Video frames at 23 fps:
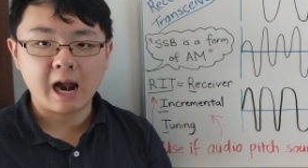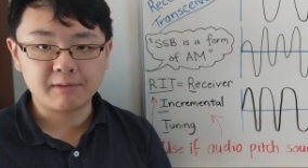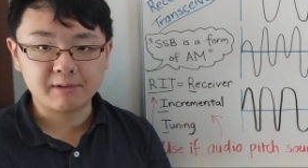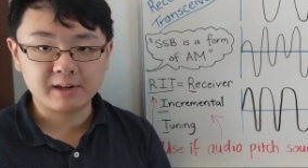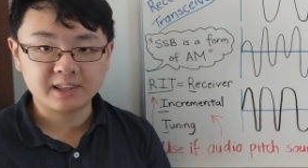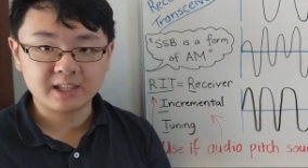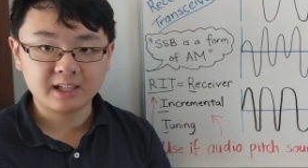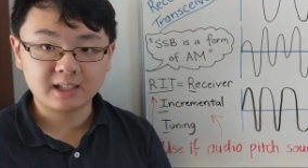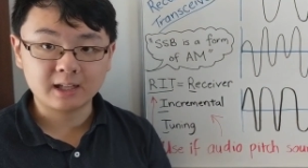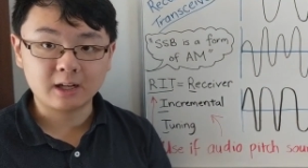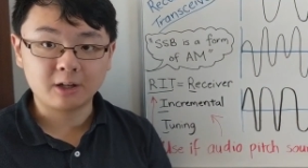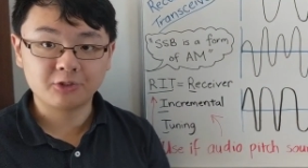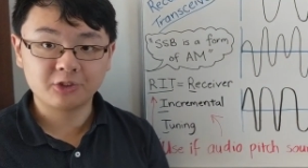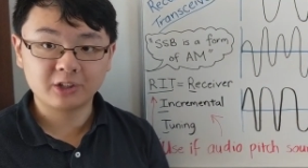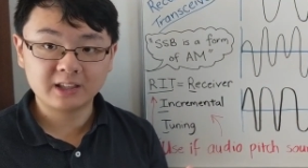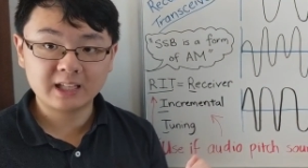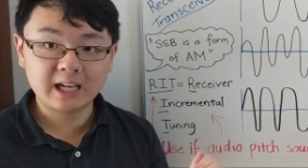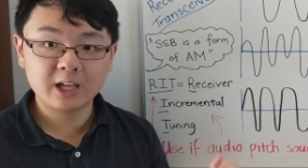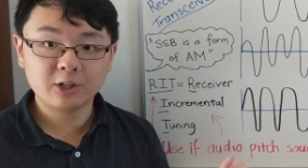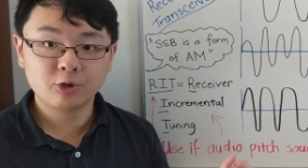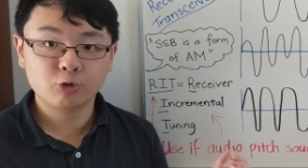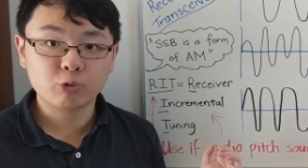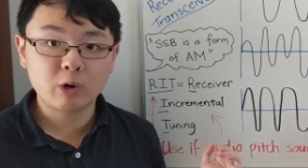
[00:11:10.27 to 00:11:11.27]
everything else,
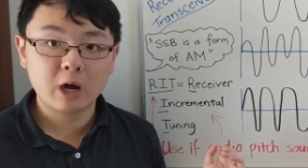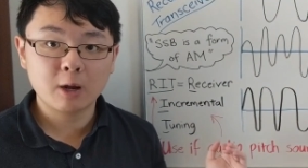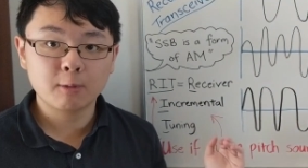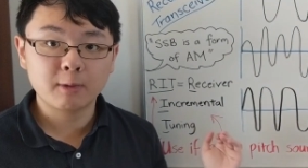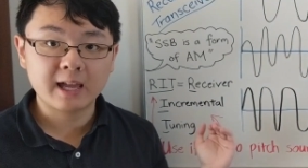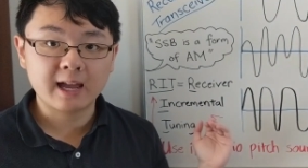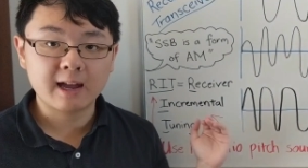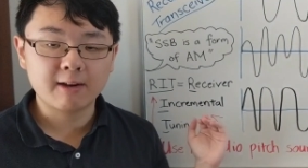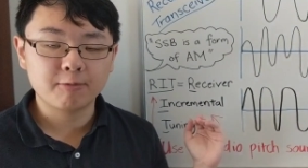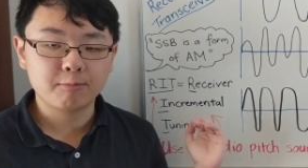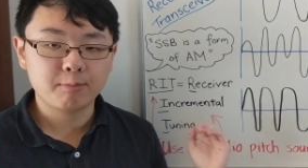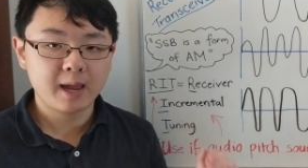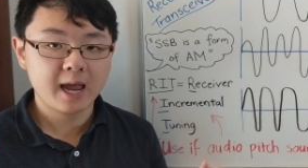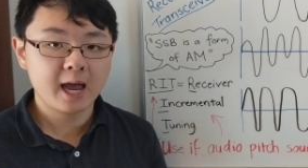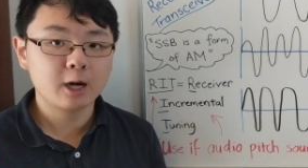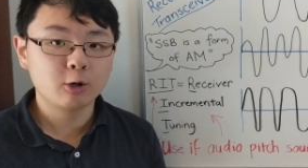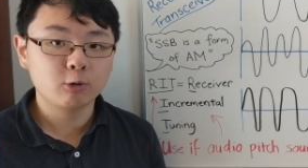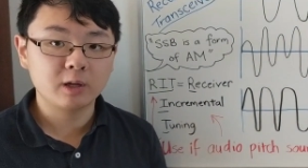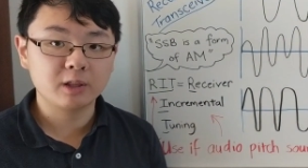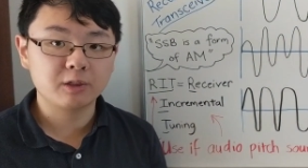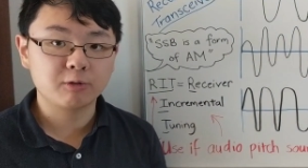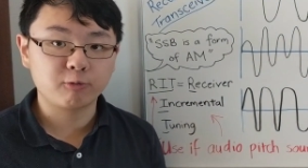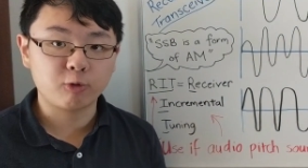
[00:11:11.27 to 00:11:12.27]
and that's why we have
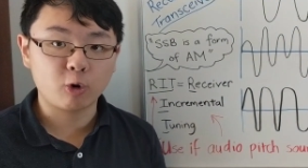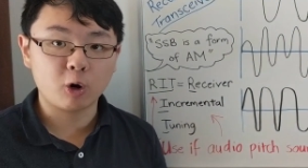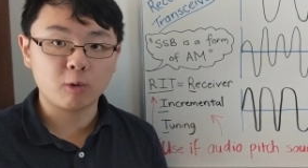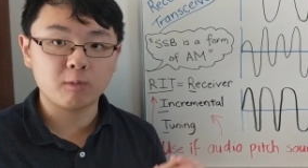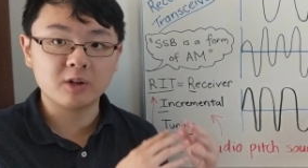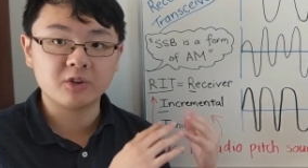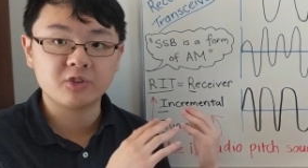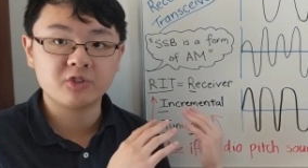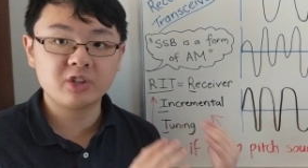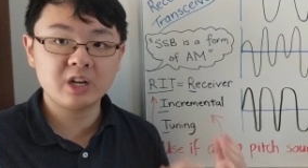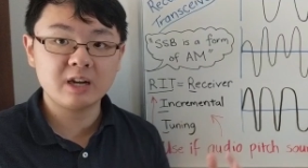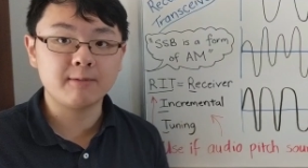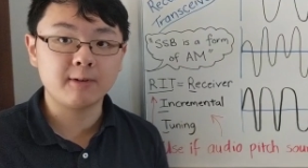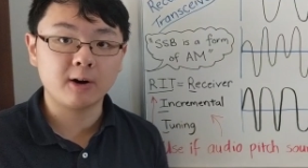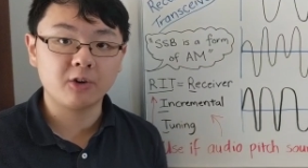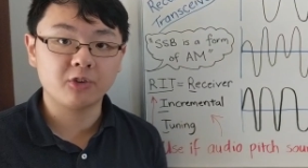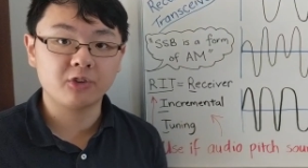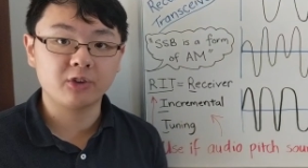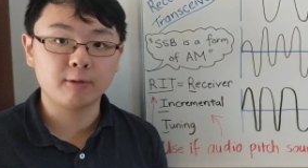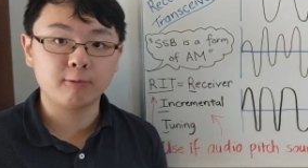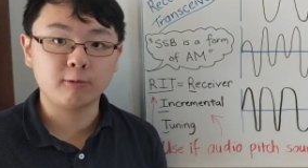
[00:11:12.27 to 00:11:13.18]
bandwidth for receivers.